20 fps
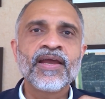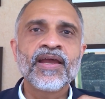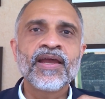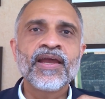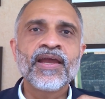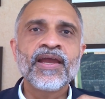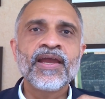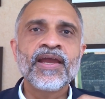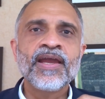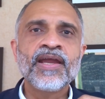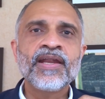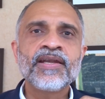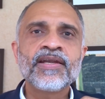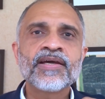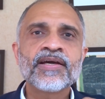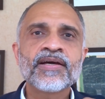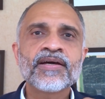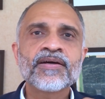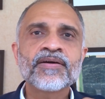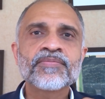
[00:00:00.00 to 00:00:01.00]
And
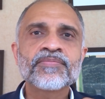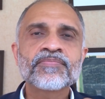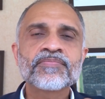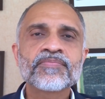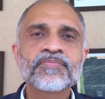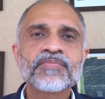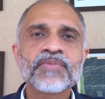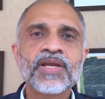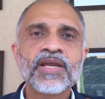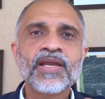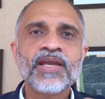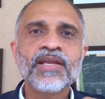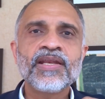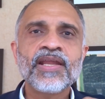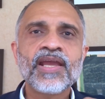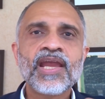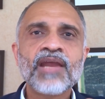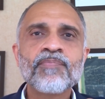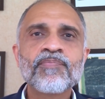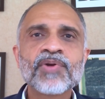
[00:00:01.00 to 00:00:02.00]
in
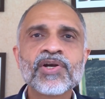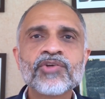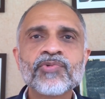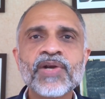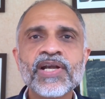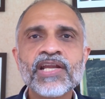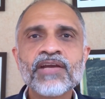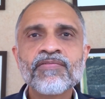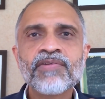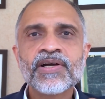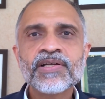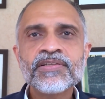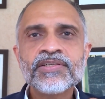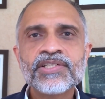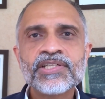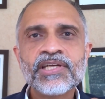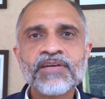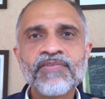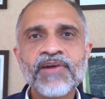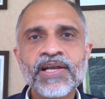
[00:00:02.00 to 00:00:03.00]
April 21,
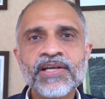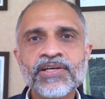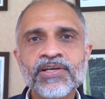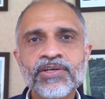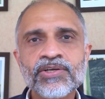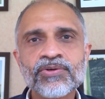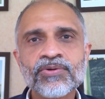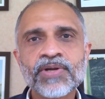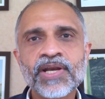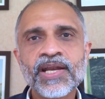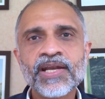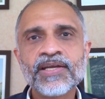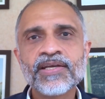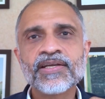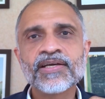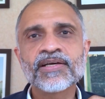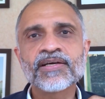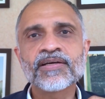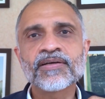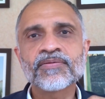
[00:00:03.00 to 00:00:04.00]
she went into grade
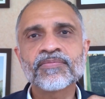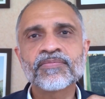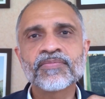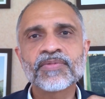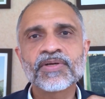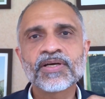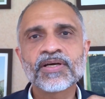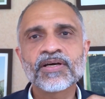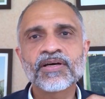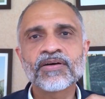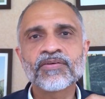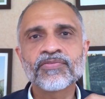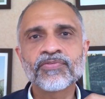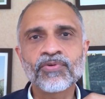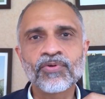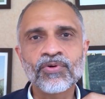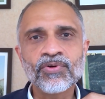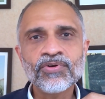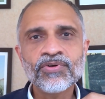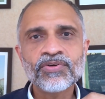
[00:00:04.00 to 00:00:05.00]

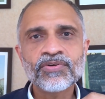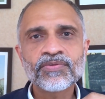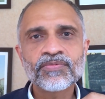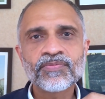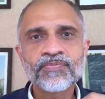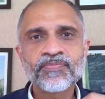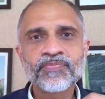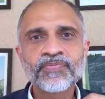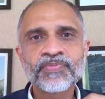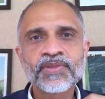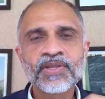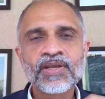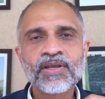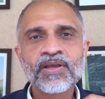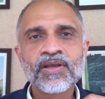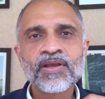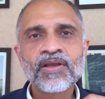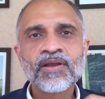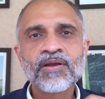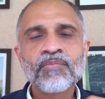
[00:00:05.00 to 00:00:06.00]
four.
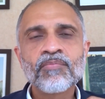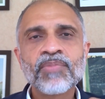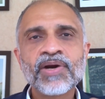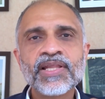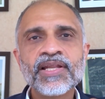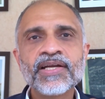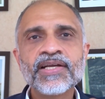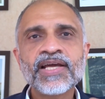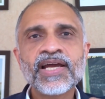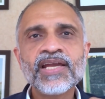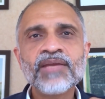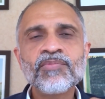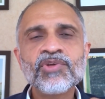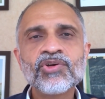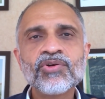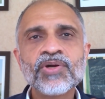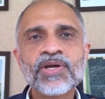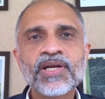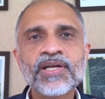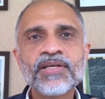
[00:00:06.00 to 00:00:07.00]
By the time
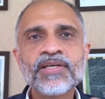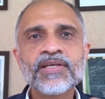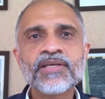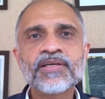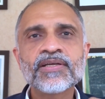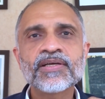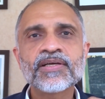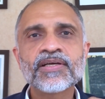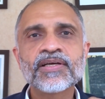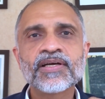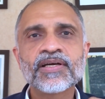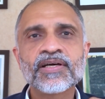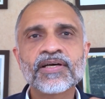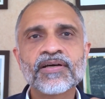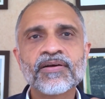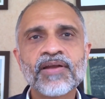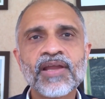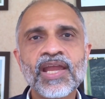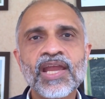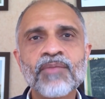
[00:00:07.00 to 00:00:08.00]
you hit
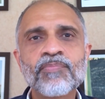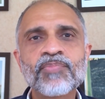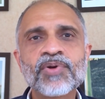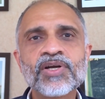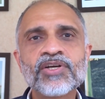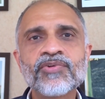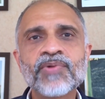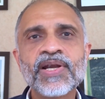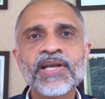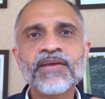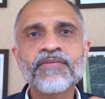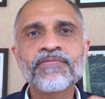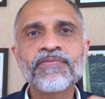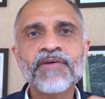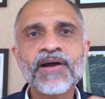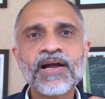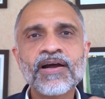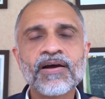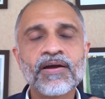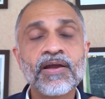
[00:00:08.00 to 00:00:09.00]
April
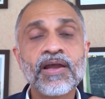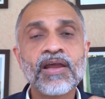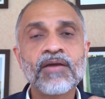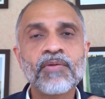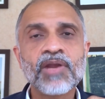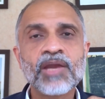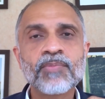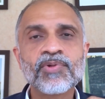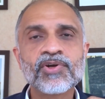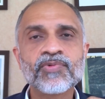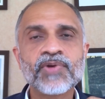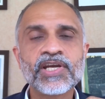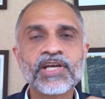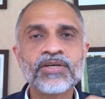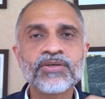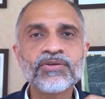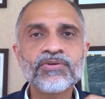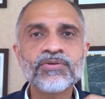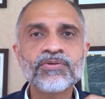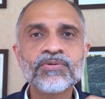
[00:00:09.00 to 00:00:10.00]
25, April
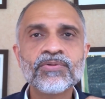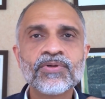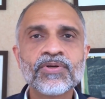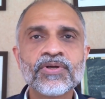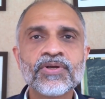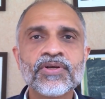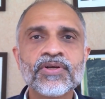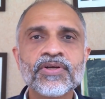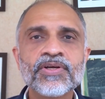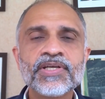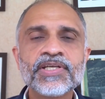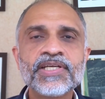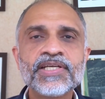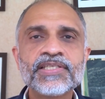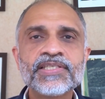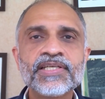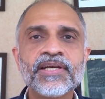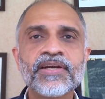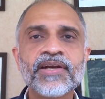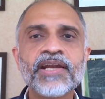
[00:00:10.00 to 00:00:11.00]
22,
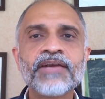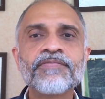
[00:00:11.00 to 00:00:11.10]
she's in grade